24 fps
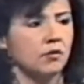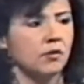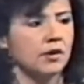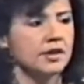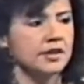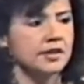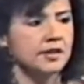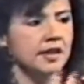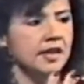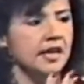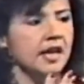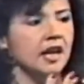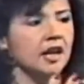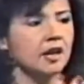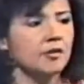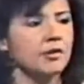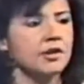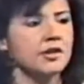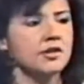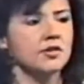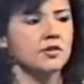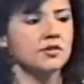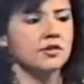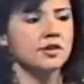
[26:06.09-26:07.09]
Once the
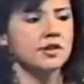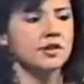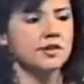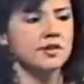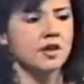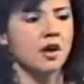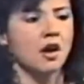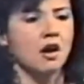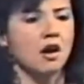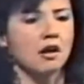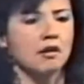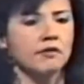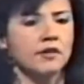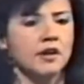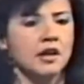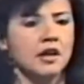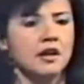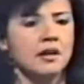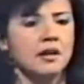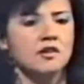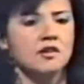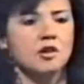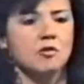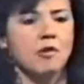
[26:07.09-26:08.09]
elements are dissolved,
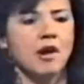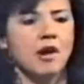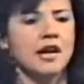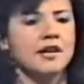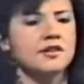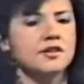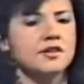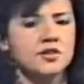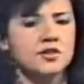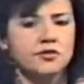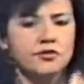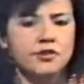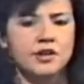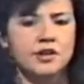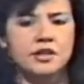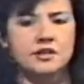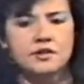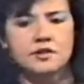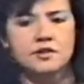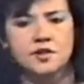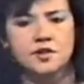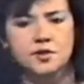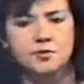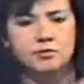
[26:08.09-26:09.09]
the mind is
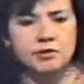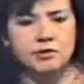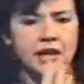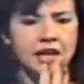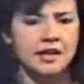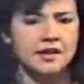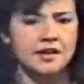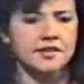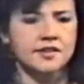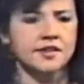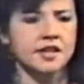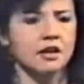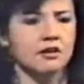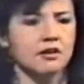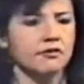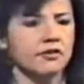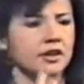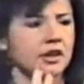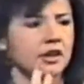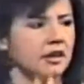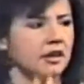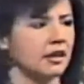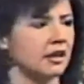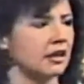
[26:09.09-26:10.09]
free to display
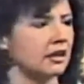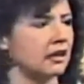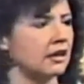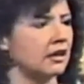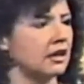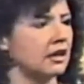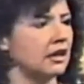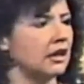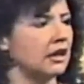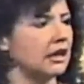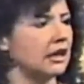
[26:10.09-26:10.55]
itself in